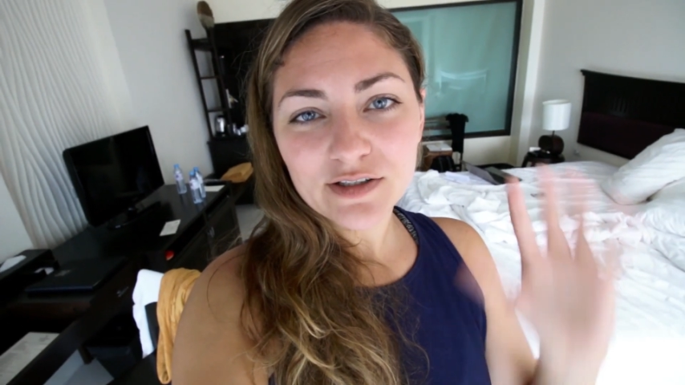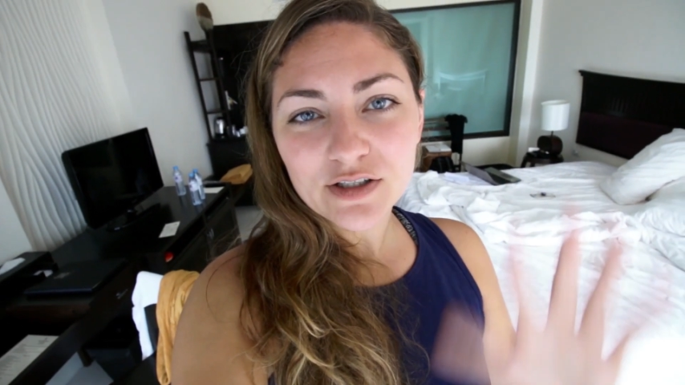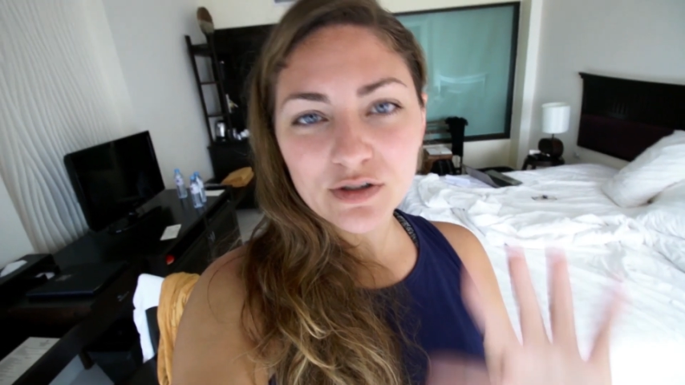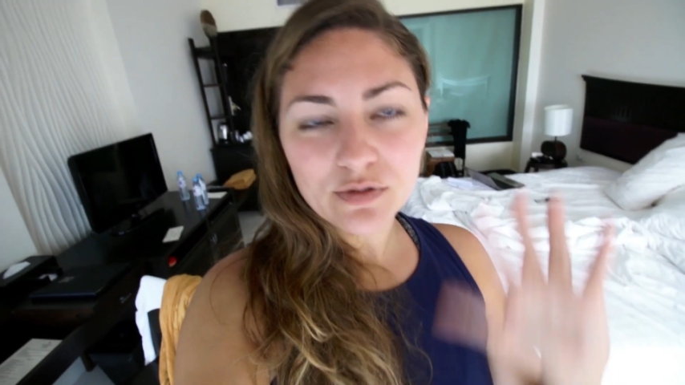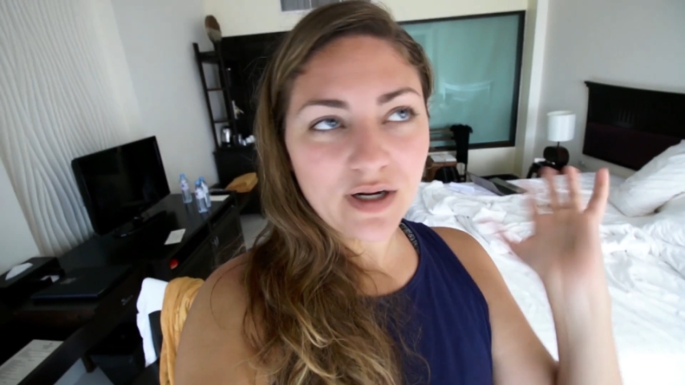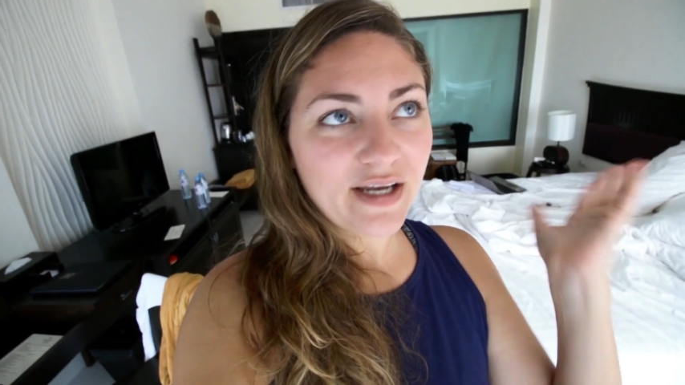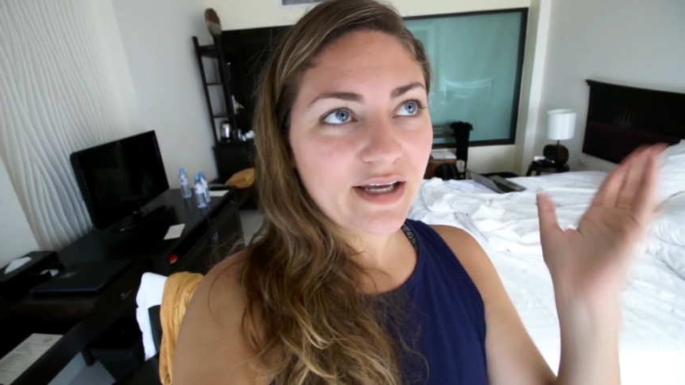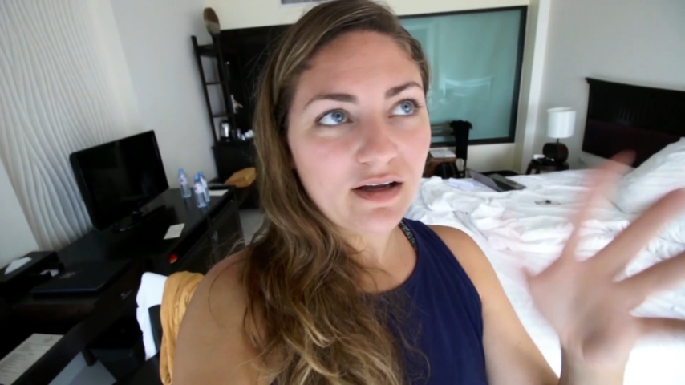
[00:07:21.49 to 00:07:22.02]

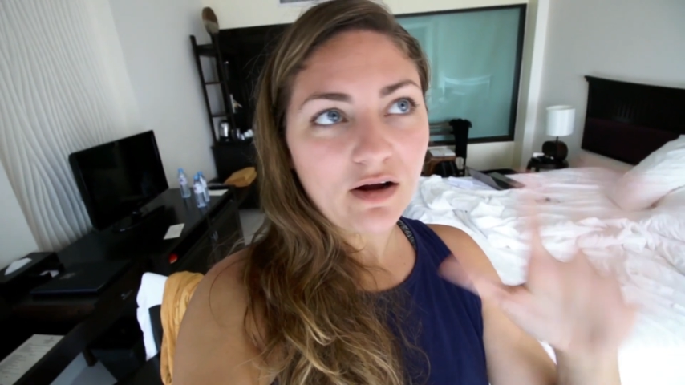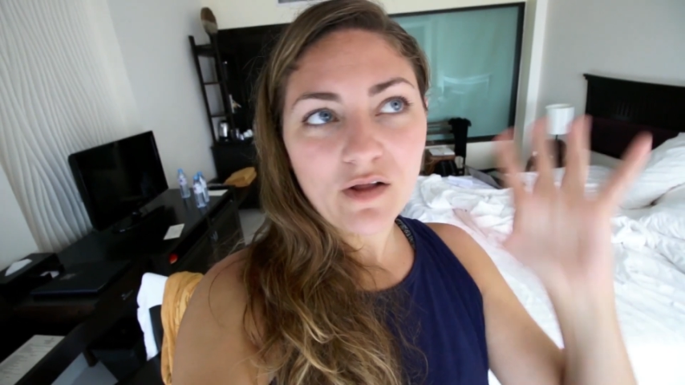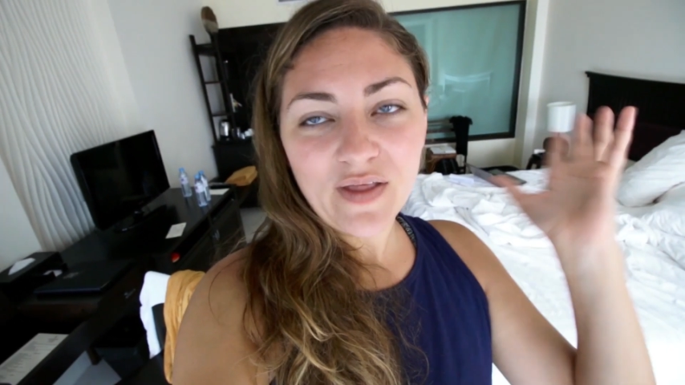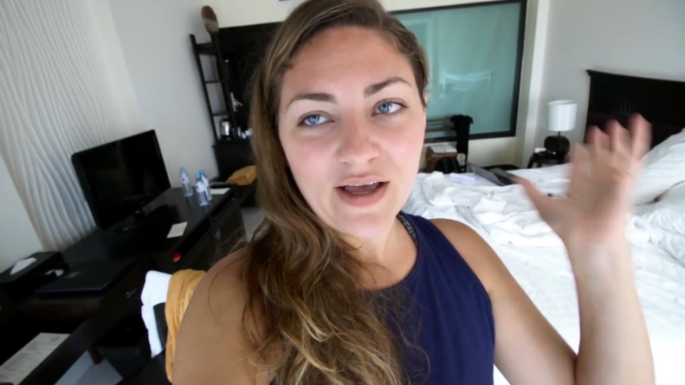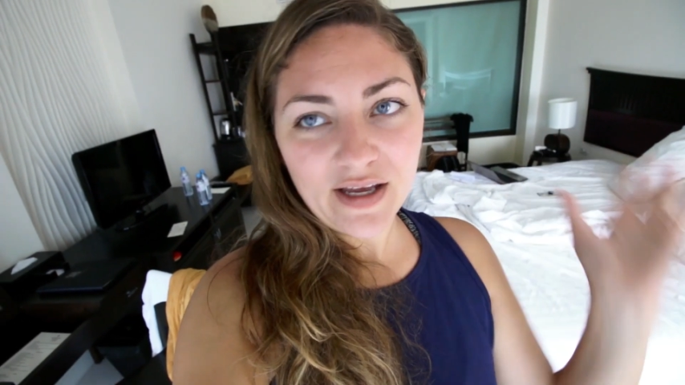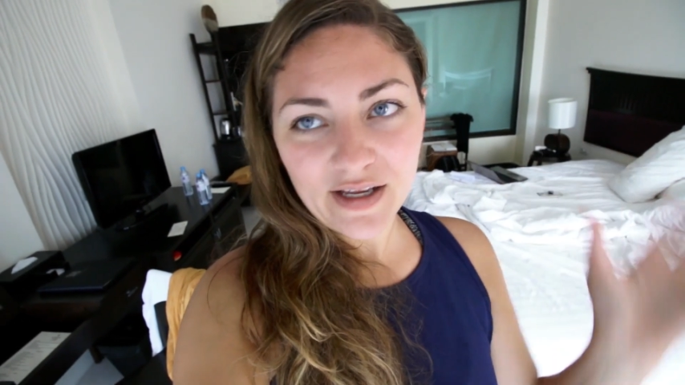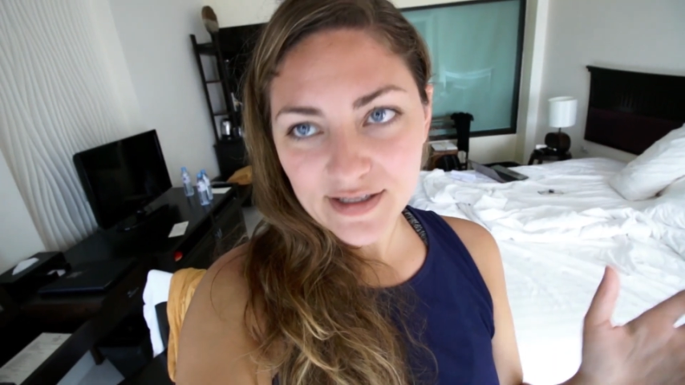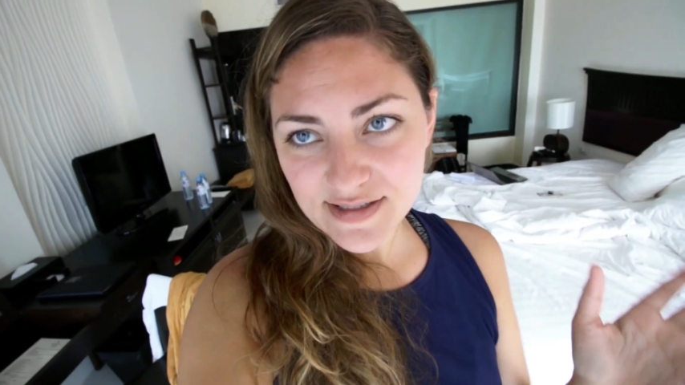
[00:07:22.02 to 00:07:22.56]
lagoon hike, all
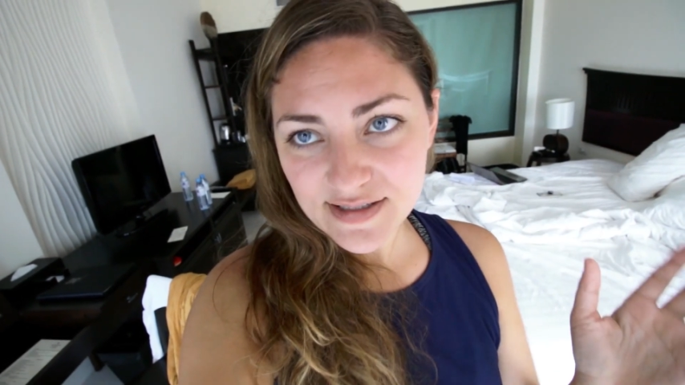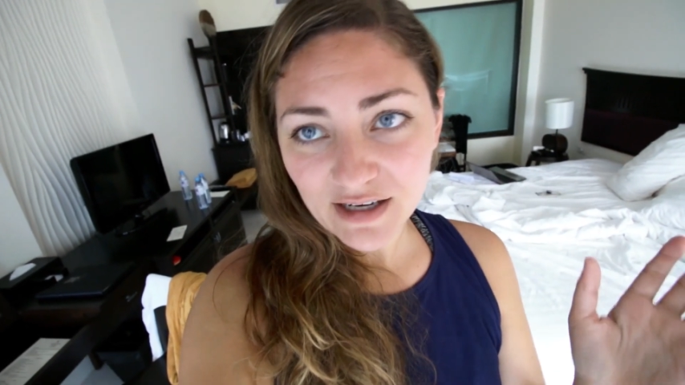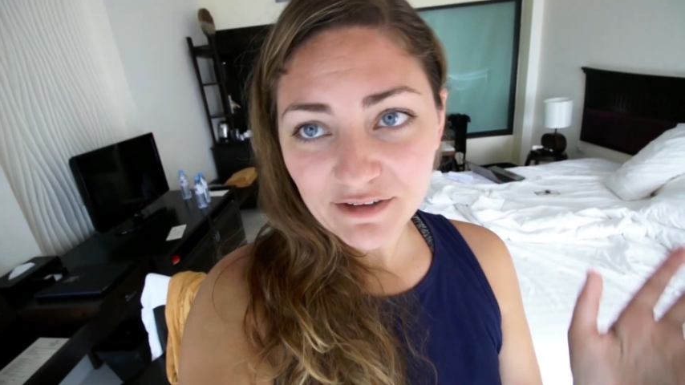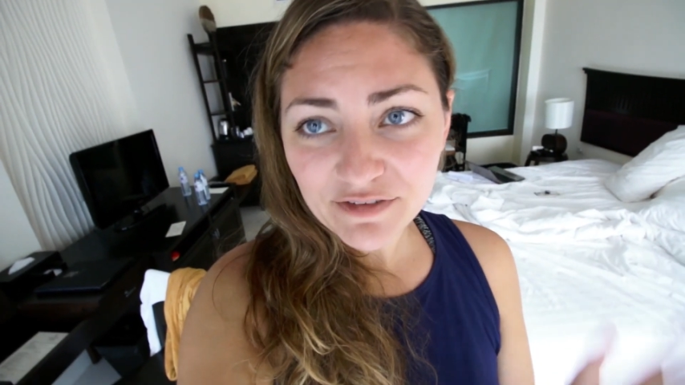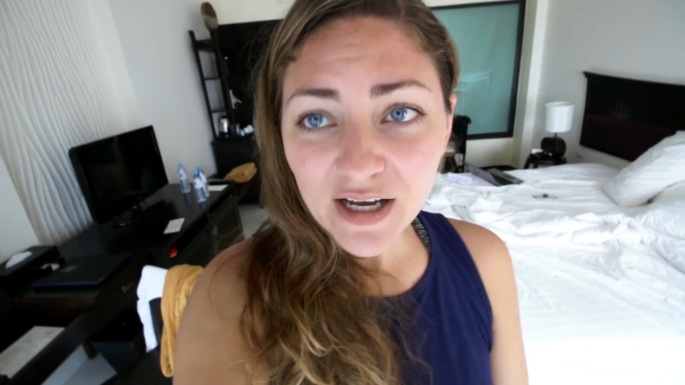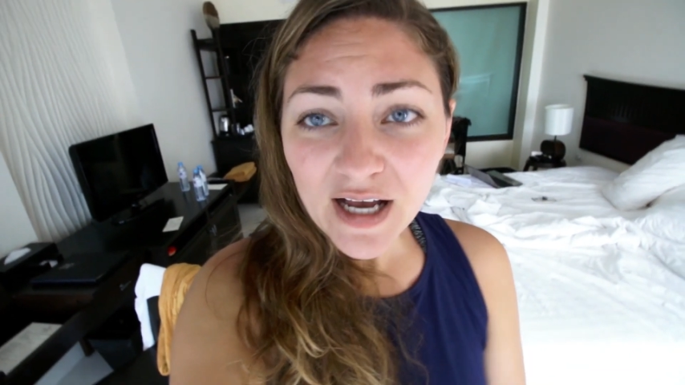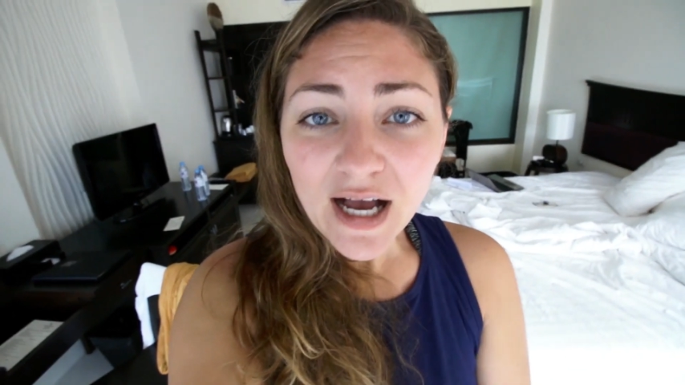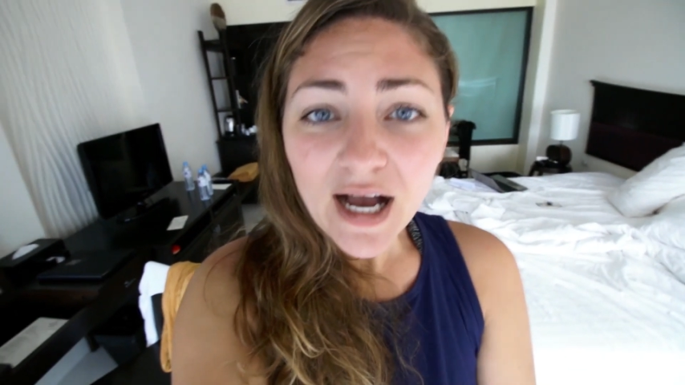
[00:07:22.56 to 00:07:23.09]
that kind of stuff.